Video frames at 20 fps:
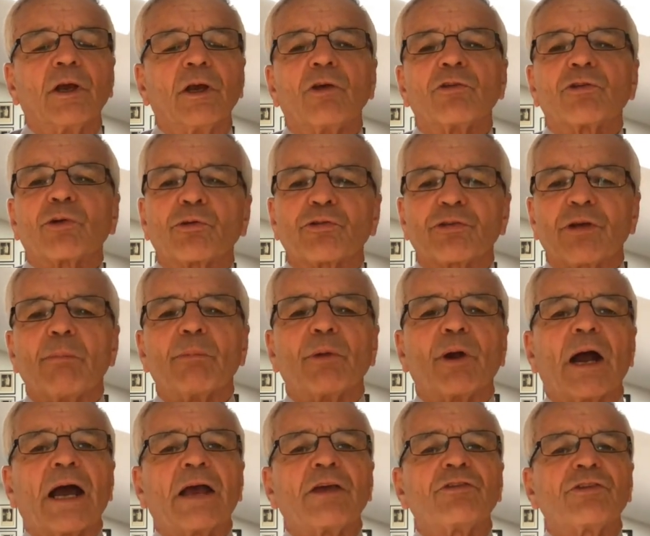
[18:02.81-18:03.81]
So
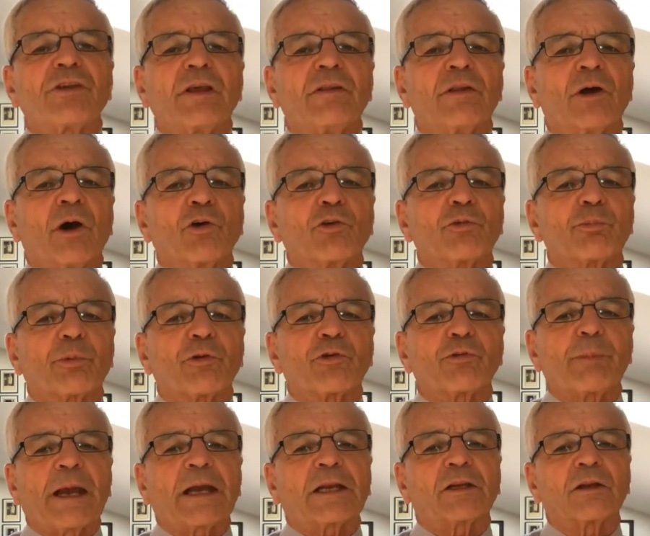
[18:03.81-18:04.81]
summarizing those
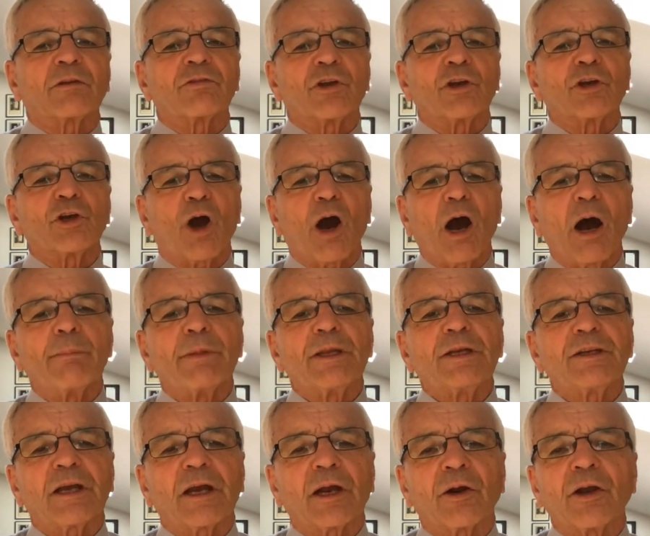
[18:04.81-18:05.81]
perspectives and
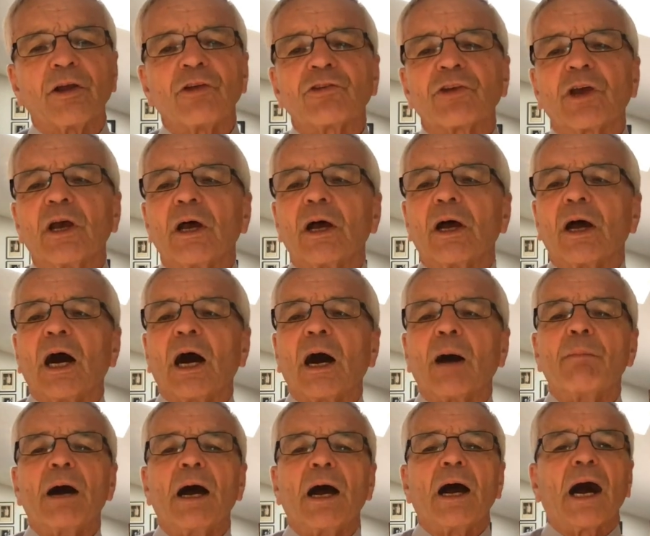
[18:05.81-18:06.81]
commentaries,
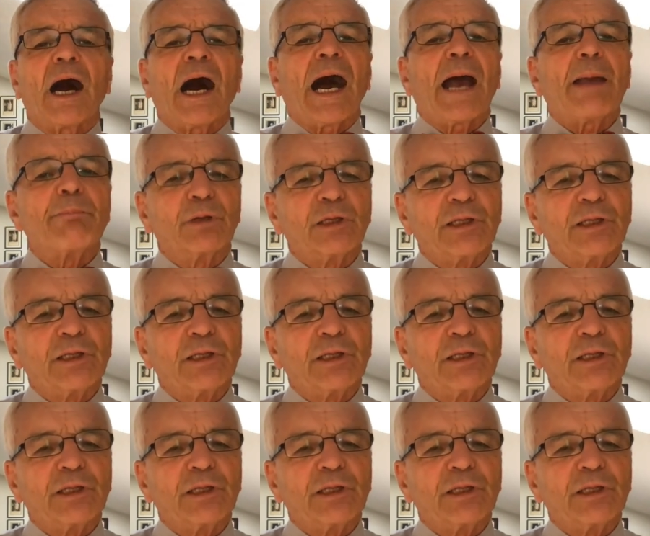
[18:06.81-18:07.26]
I